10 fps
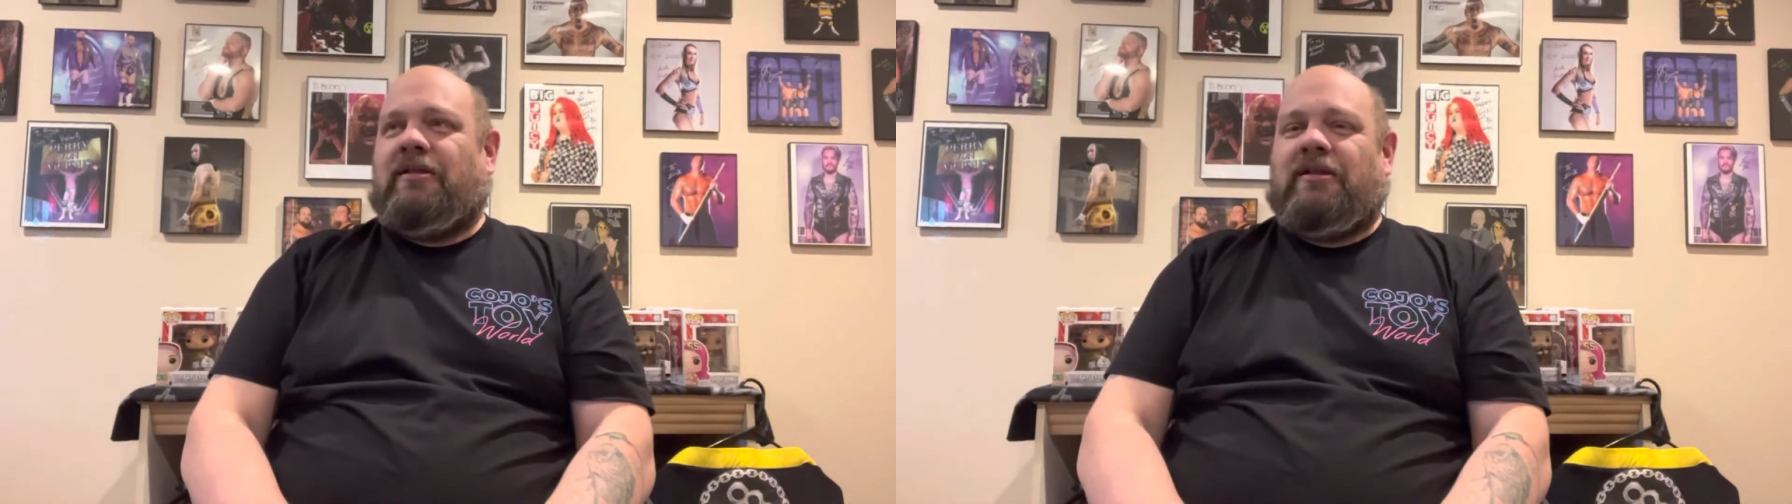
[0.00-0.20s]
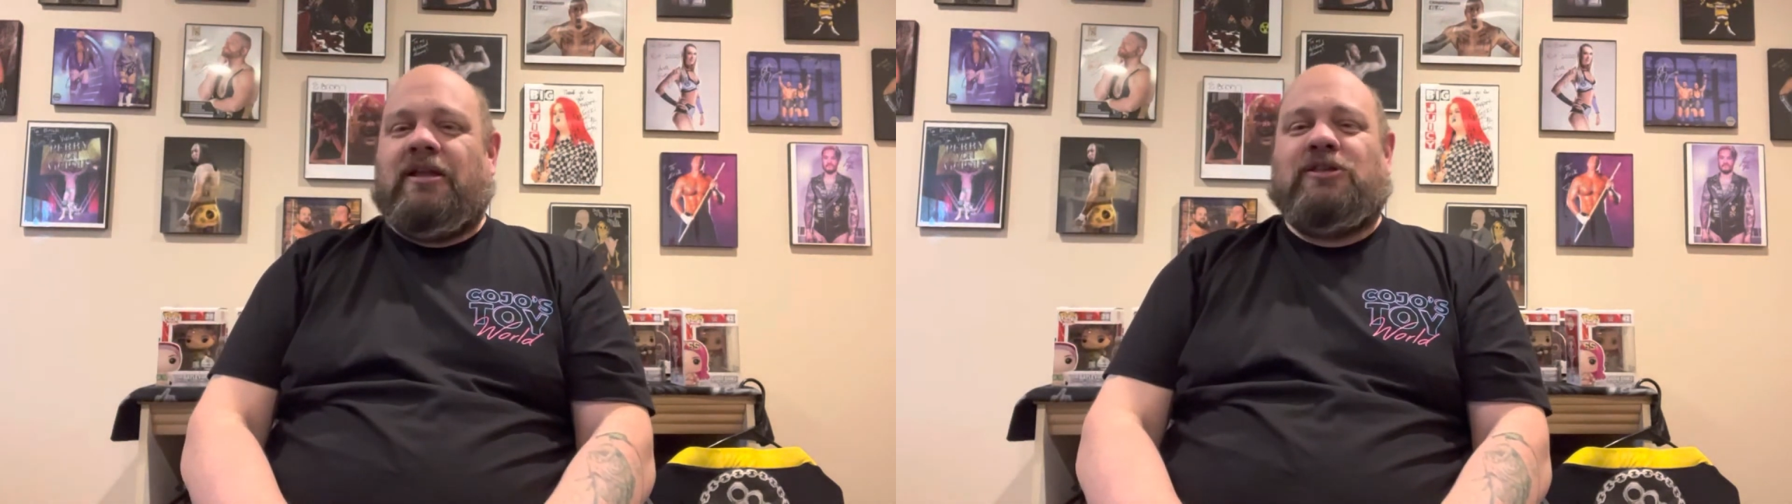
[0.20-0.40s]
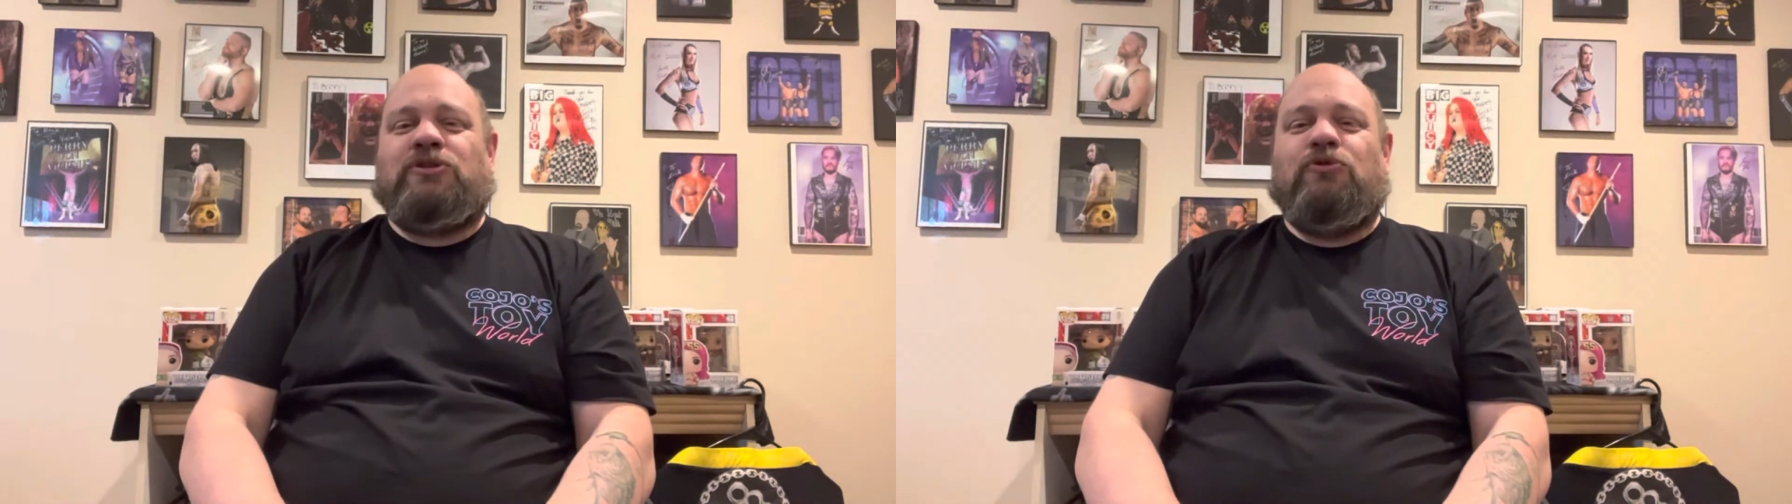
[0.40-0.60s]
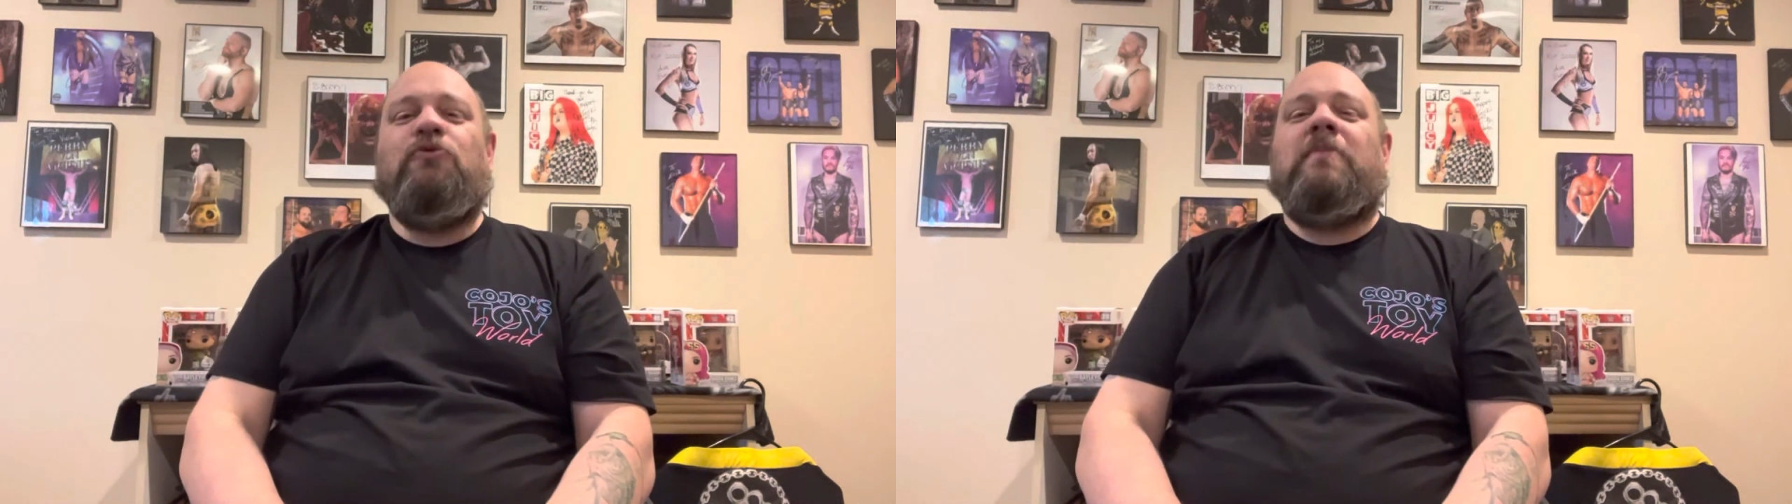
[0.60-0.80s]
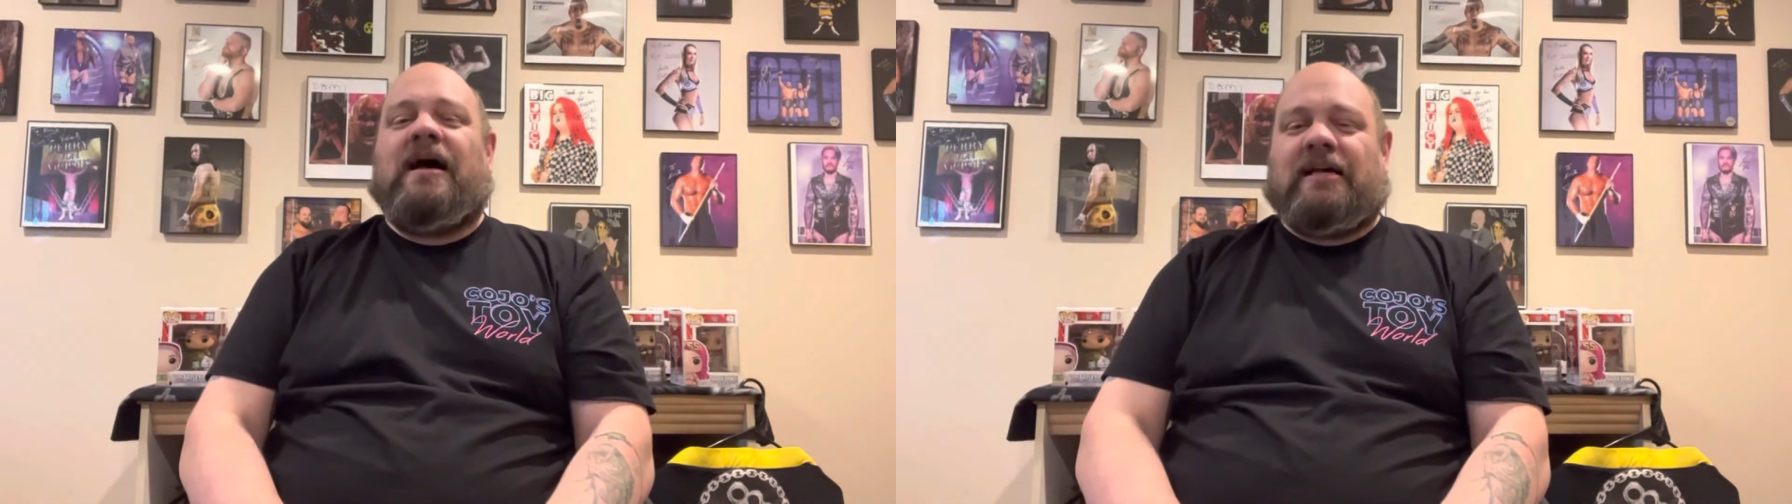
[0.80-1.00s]
his new
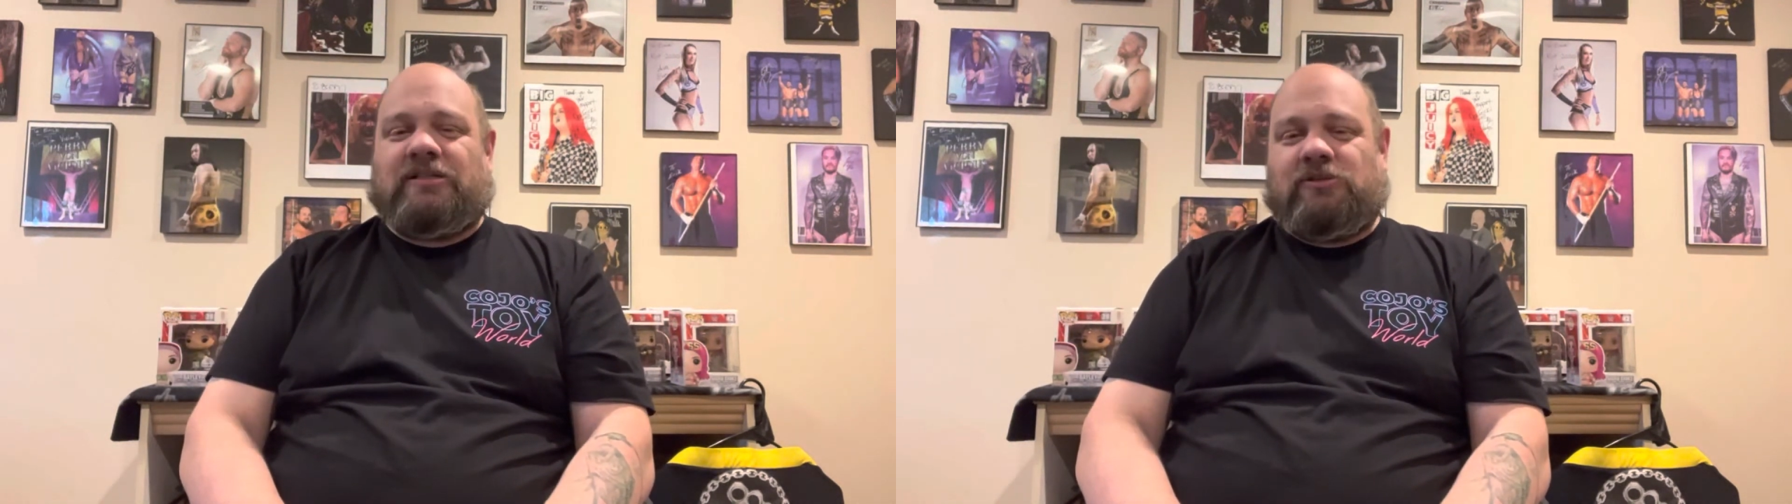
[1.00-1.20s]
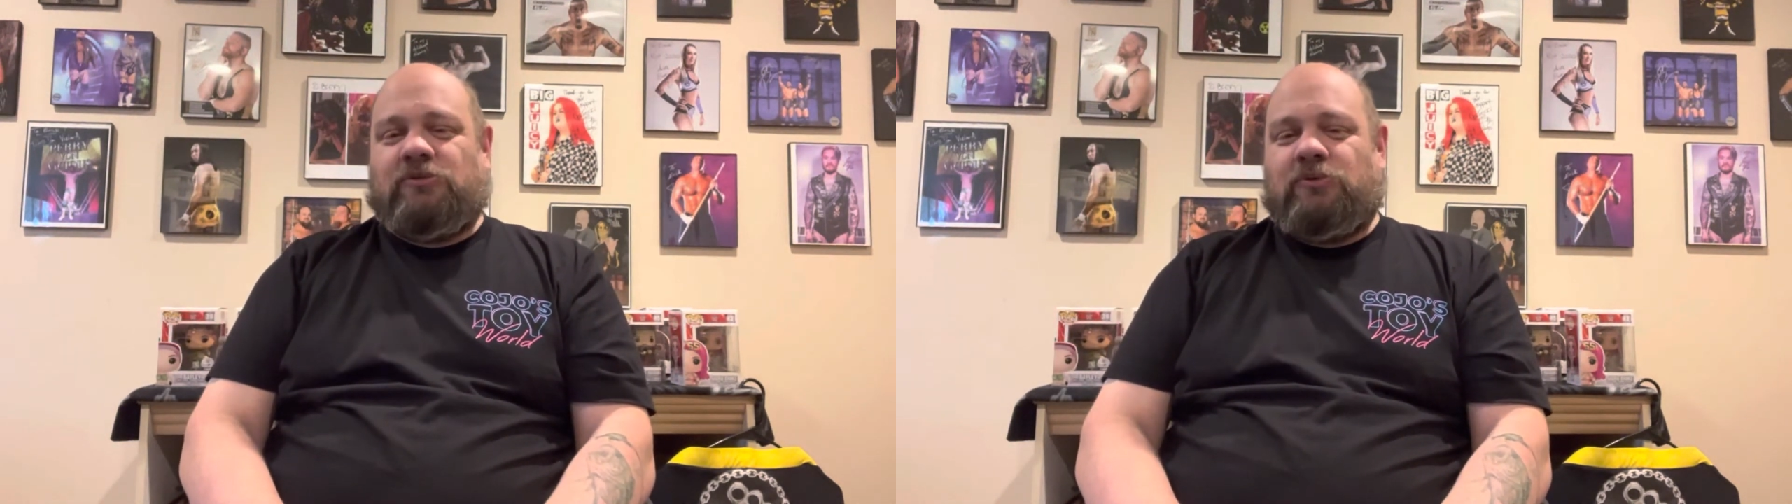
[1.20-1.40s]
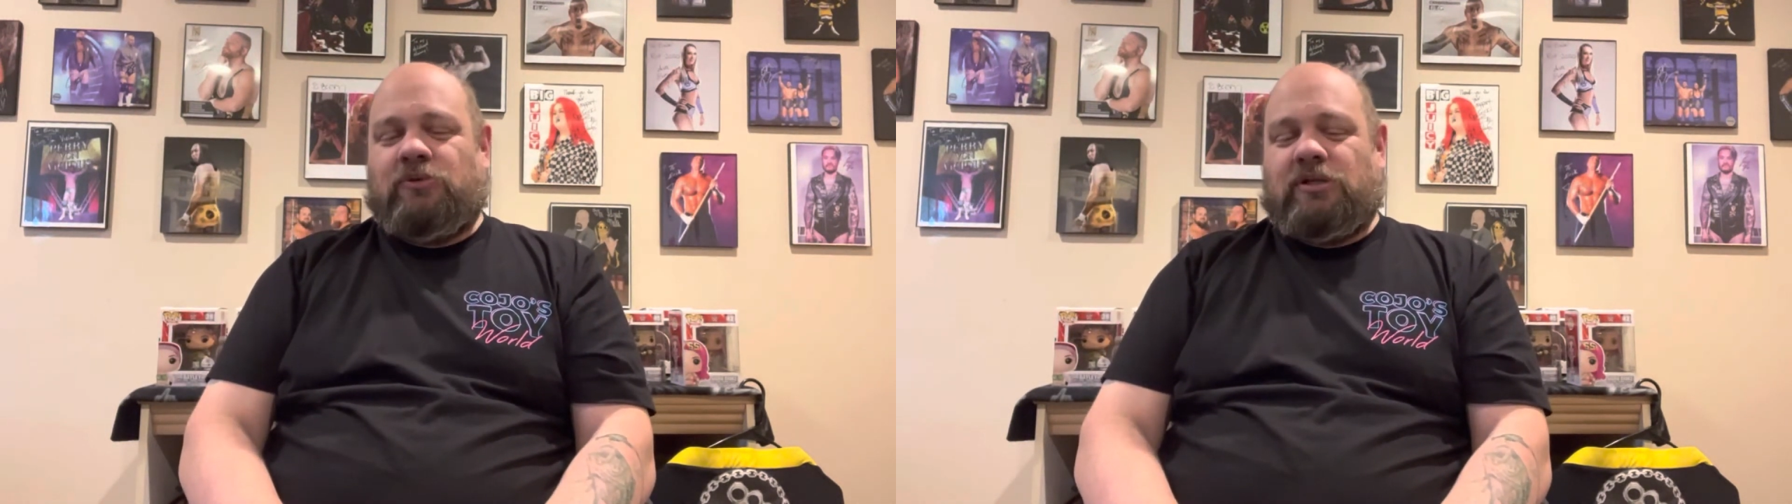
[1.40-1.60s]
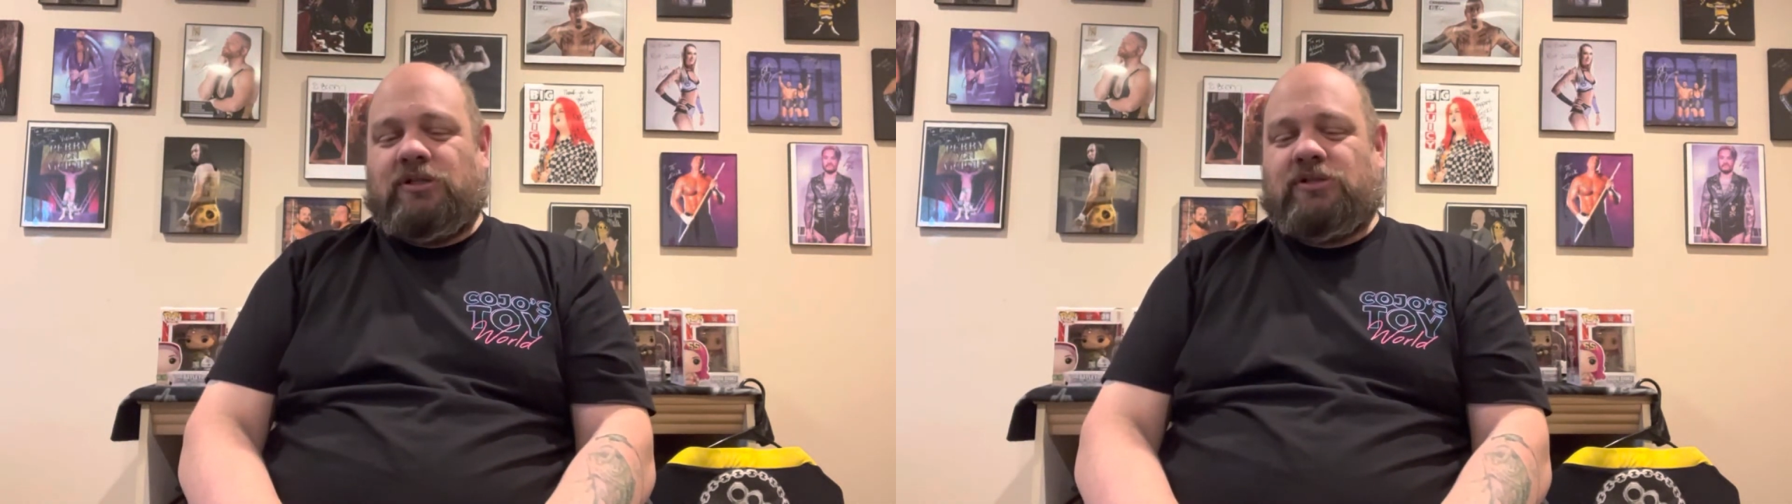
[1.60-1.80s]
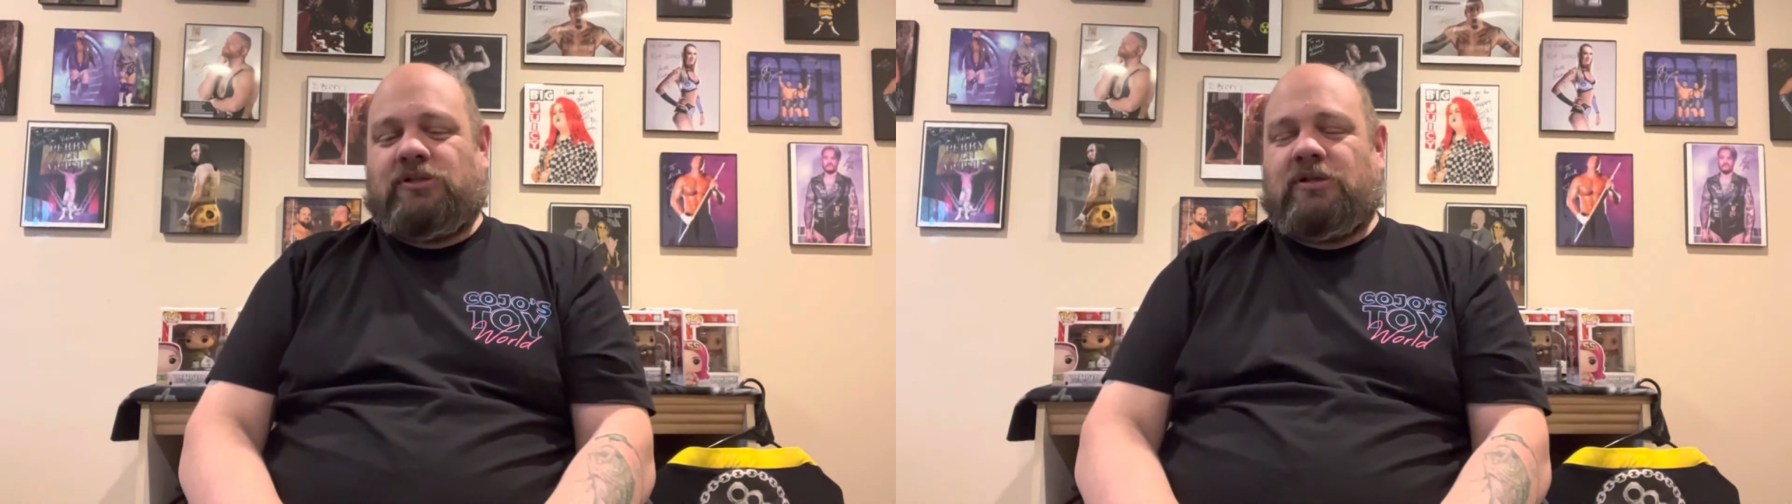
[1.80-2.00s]
mask
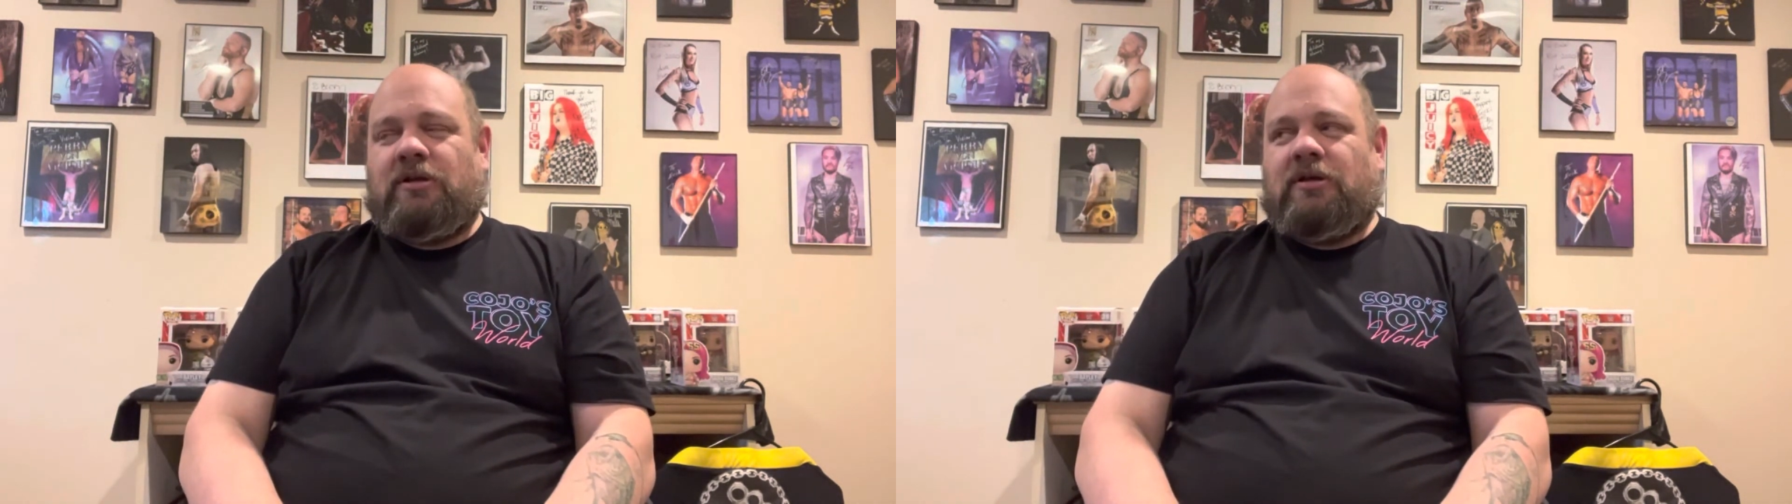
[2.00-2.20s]
was